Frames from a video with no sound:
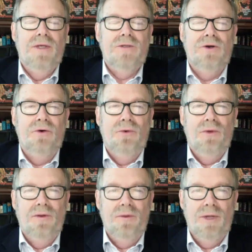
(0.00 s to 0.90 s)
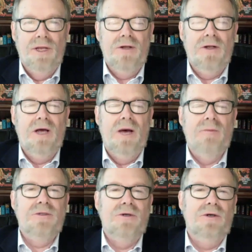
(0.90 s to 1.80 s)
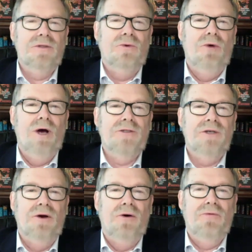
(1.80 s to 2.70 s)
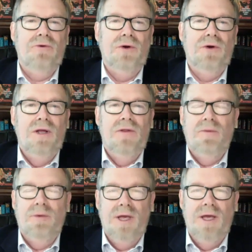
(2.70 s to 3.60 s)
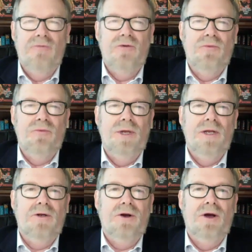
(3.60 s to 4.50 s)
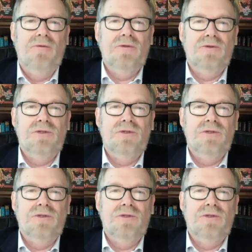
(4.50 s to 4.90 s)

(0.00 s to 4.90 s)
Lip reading: So the political commissars were watching over the behavior of military officers,